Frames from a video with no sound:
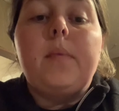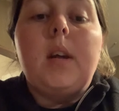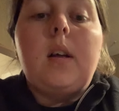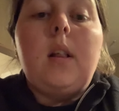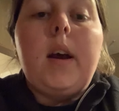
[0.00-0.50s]

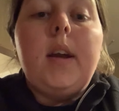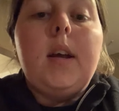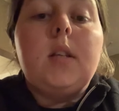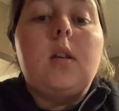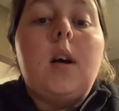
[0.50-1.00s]
The client
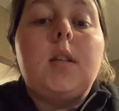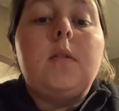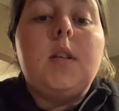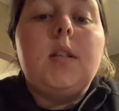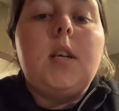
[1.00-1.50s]
has loss of
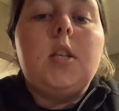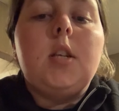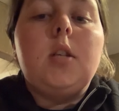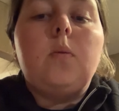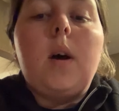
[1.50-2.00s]

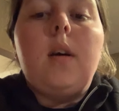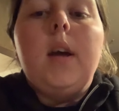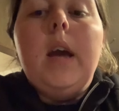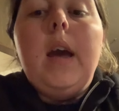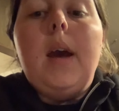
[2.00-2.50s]
sensation as well
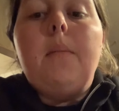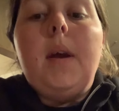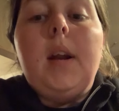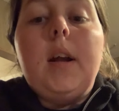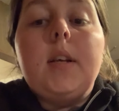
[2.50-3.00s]
and
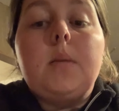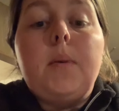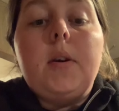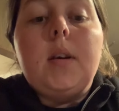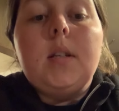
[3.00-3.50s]
may not
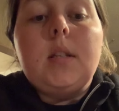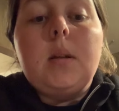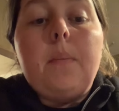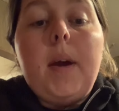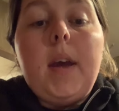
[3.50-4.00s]
experience
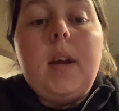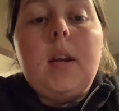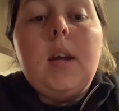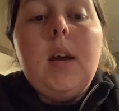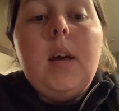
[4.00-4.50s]
the
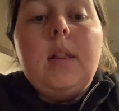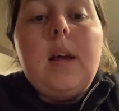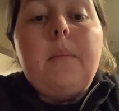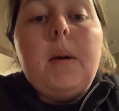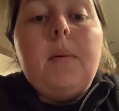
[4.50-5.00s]
pain
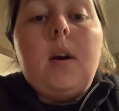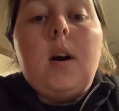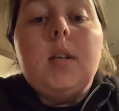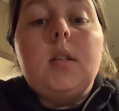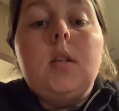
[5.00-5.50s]
that may be
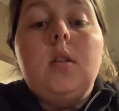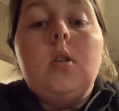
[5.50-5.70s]
caused.